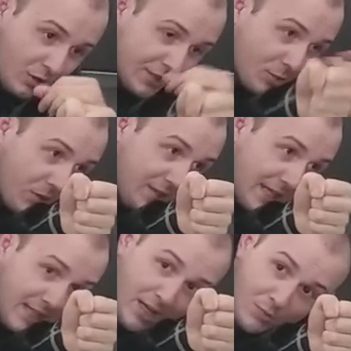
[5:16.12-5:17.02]
You know, like you're playing
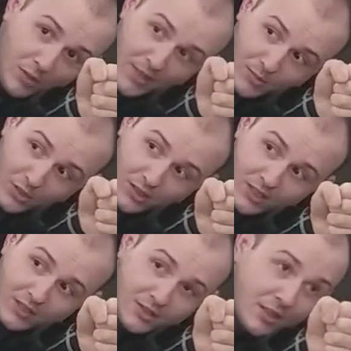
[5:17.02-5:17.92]
that game where you make them look
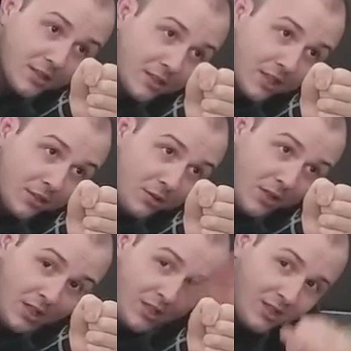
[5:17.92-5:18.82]
at this and then they kick you.
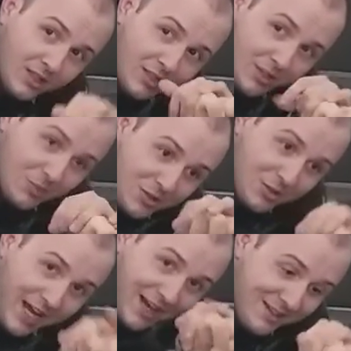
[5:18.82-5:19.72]
Hmm. I'm gonna
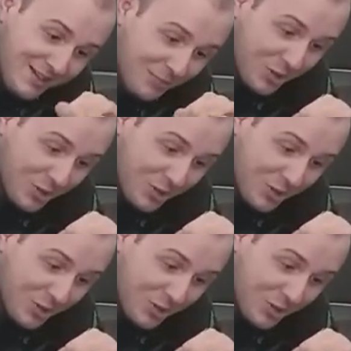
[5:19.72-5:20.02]
do that.